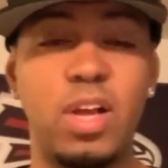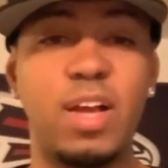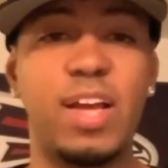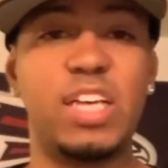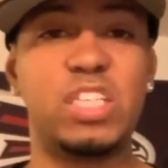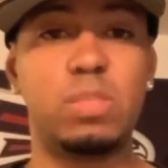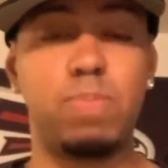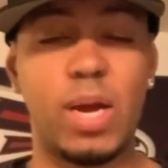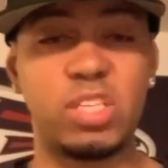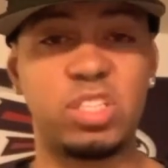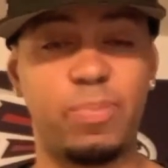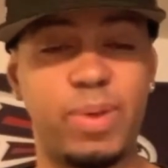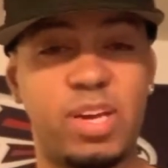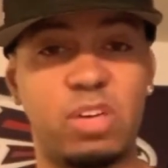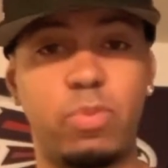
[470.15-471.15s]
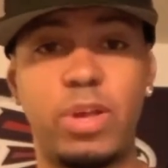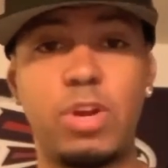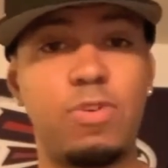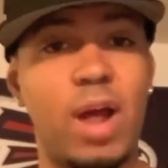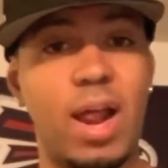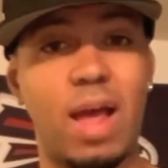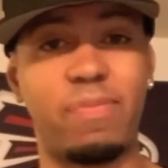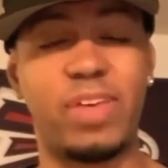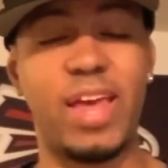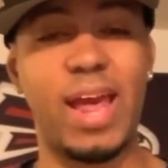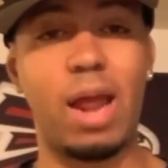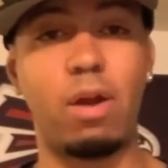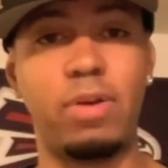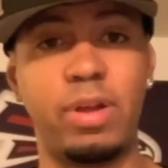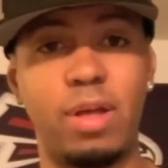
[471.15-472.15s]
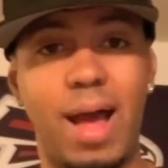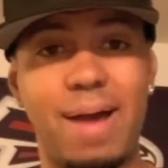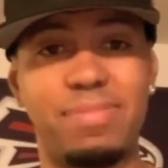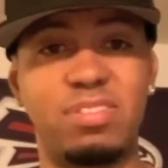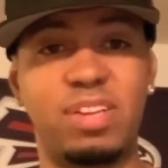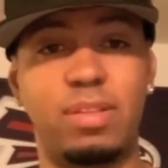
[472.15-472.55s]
especially because we do not have Keanu Neal, obviously,